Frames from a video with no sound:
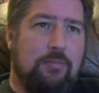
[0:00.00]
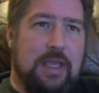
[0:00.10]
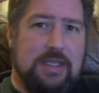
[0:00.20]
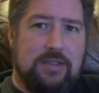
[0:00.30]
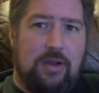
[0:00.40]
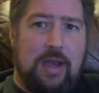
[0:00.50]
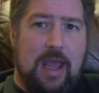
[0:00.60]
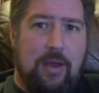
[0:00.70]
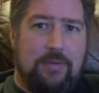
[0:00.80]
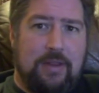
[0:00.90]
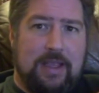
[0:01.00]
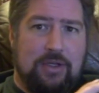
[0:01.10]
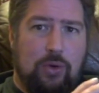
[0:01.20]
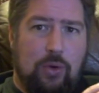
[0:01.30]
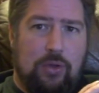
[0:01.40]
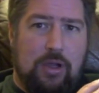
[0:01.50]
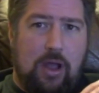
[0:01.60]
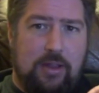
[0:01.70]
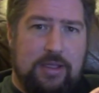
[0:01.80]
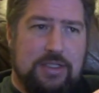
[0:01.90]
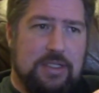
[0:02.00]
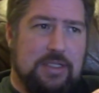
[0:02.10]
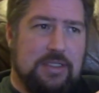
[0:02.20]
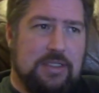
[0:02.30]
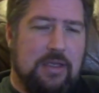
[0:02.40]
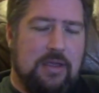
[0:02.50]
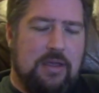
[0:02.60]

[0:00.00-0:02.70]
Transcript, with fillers: based on how the Electoral College is